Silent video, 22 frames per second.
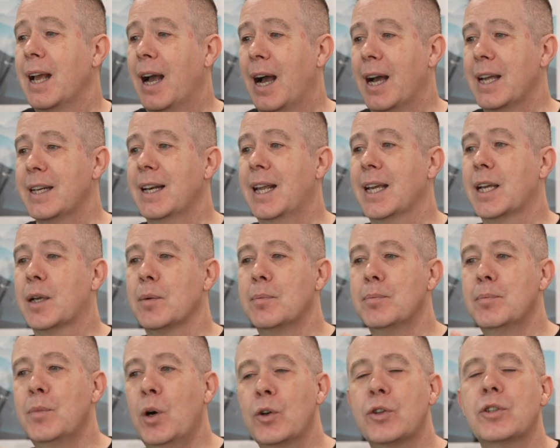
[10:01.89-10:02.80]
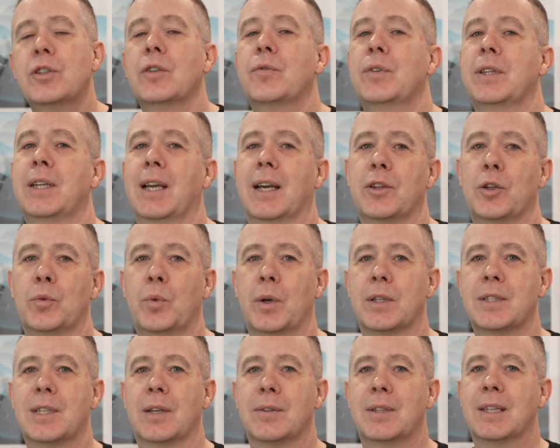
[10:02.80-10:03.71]
unlike most of the other
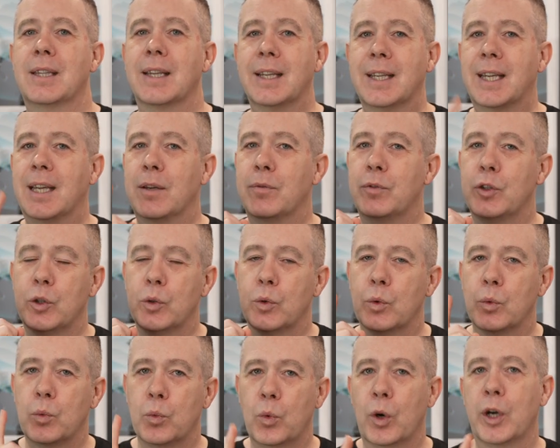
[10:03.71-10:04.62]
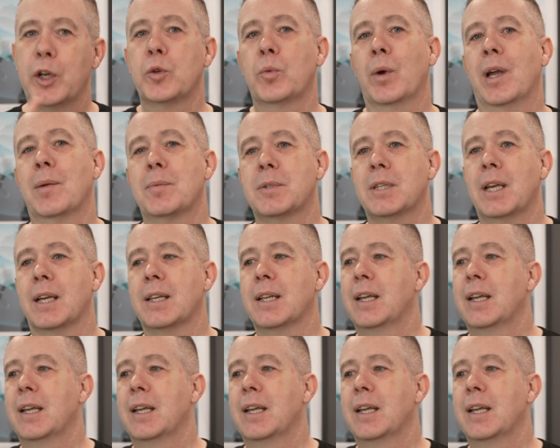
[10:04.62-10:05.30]
ones out there that give you one website.